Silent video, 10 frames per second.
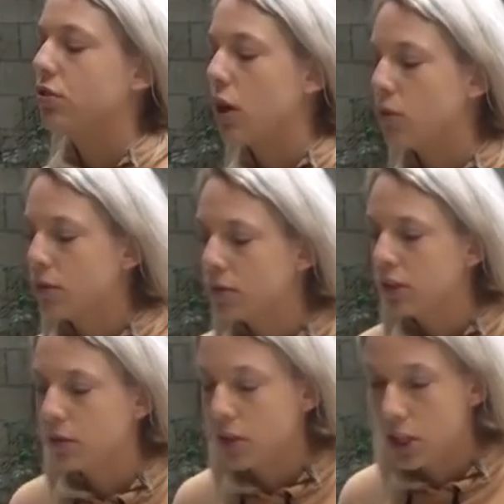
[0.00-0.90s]
so don't
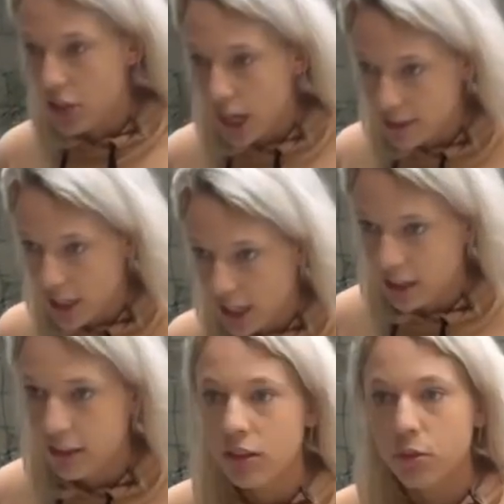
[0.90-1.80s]
overlook when he checks
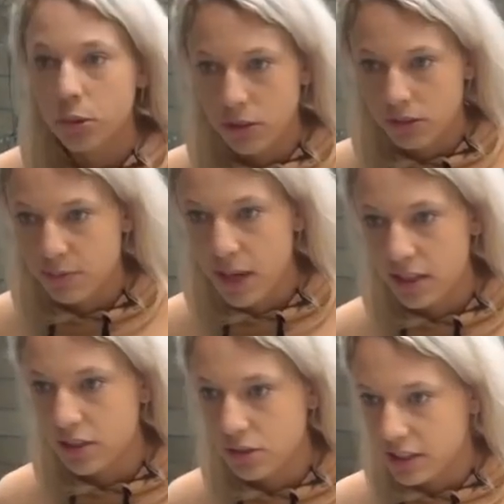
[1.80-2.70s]
in or when he
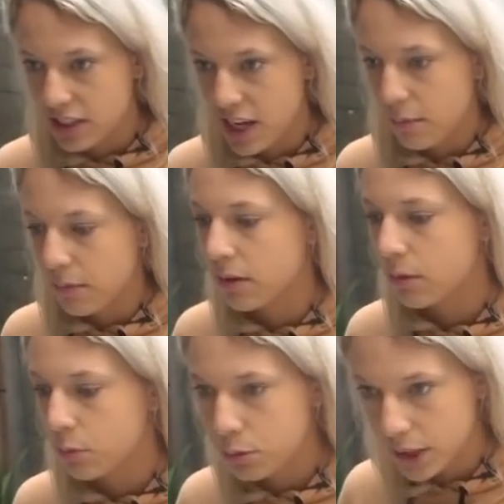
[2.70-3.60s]
responds to his name.
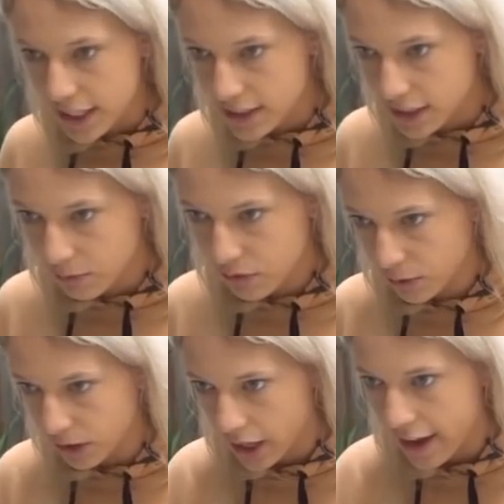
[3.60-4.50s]
Praise him
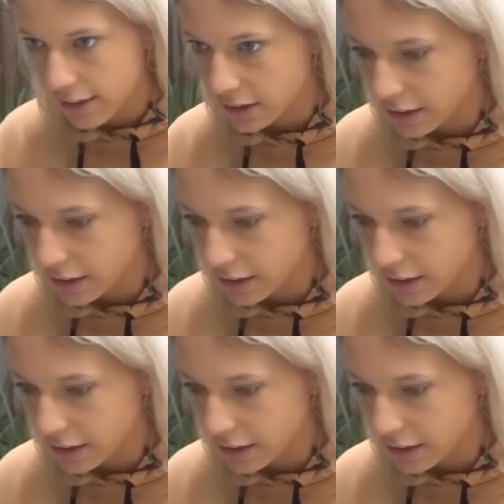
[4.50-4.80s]
for that,